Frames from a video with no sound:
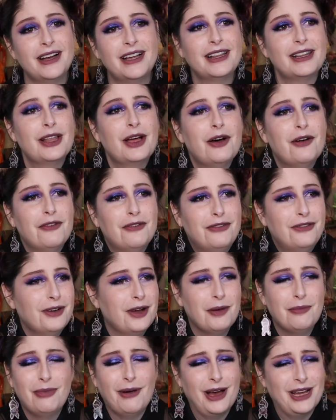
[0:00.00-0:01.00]
I love a
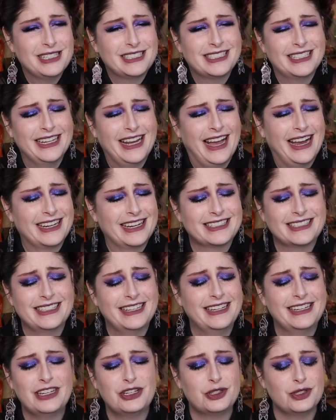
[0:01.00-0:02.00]
Boston accent.
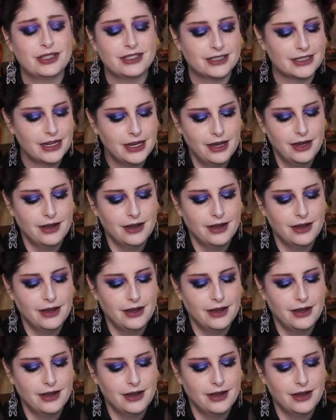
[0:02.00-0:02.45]
It's just,